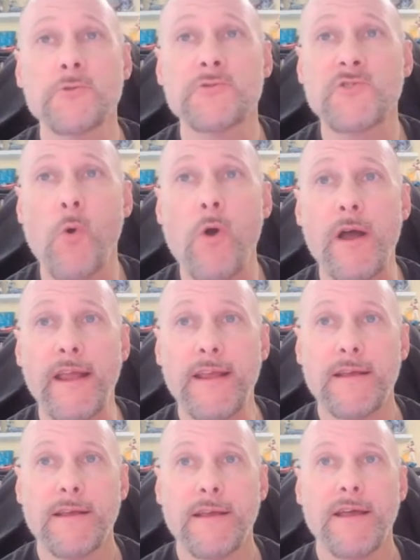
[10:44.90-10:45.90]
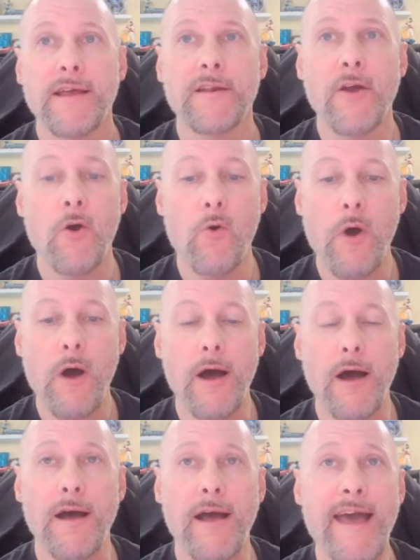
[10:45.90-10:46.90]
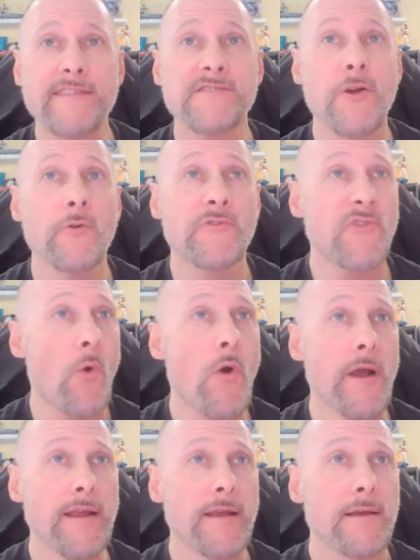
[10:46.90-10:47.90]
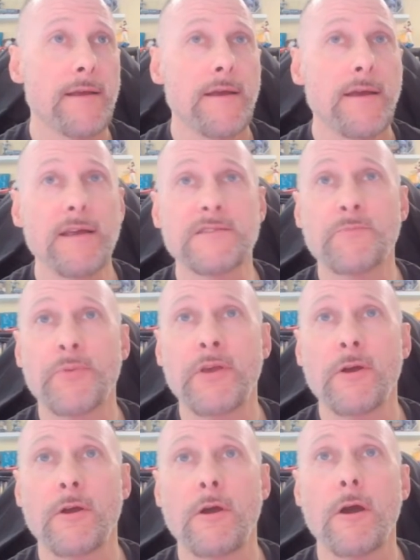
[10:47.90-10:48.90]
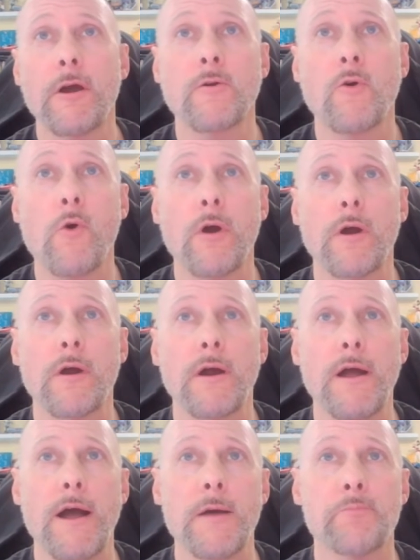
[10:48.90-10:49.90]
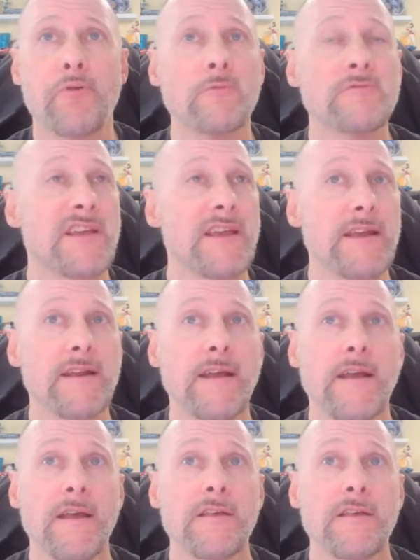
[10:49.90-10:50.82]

no soy, has no soy, is pure hardcore protein,